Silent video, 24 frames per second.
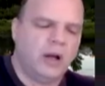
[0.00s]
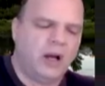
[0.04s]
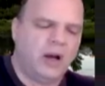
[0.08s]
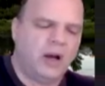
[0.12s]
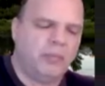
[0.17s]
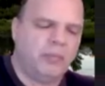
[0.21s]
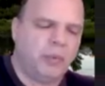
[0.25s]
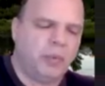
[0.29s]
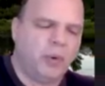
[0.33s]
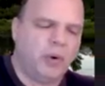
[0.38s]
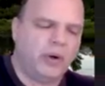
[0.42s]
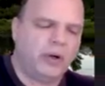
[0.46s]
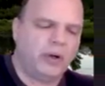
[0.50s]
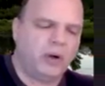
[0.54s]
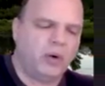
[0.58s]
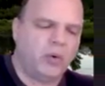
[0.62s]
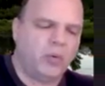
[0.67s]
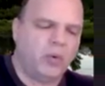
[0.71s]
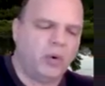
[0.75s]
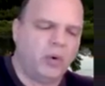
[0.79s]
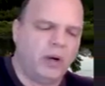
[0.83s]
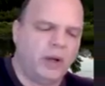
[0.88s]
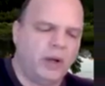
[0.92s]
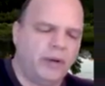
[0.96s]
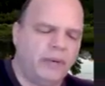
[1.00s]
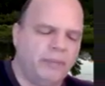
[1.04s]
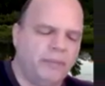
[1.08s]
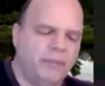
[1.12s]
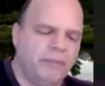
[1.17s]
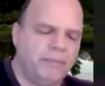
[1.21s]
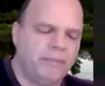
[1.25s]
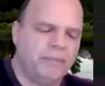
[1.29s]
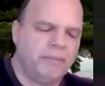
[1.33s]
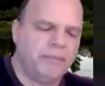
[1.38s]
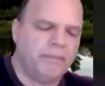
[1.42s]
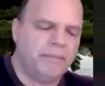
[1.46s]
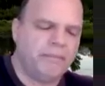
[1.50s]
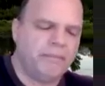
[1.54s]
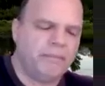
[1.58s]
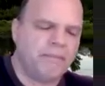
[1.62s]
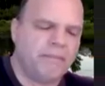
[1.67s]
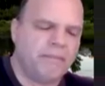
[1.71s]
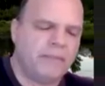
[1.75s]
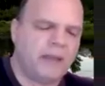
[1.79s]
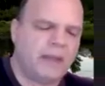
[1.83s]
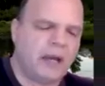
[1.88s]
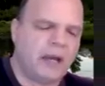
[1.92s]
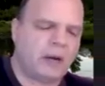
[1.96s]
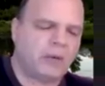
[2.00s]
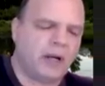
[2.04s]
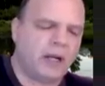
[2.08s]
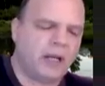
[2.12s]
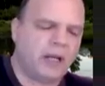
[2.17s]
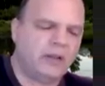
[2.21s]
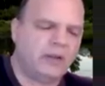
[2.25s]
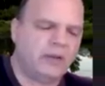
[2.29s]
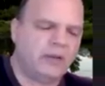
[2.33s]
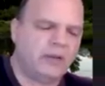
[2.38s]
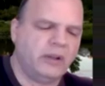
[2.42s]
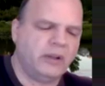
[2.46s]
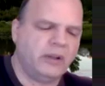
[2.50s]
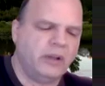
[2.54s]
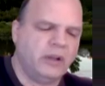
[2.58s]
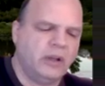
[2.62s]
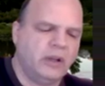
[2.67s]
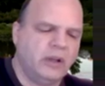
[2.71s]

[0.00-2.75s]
of 0.01. All right.